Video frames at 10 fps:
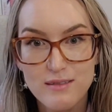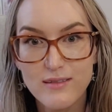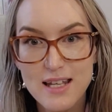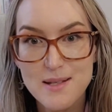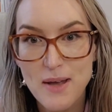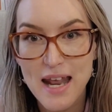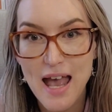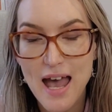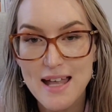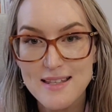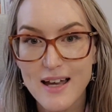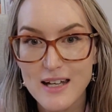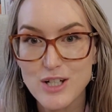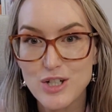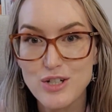these many ads I
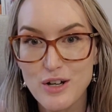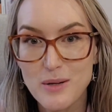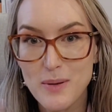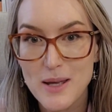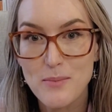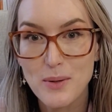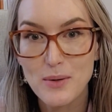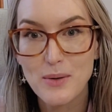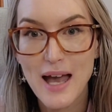need to show to people,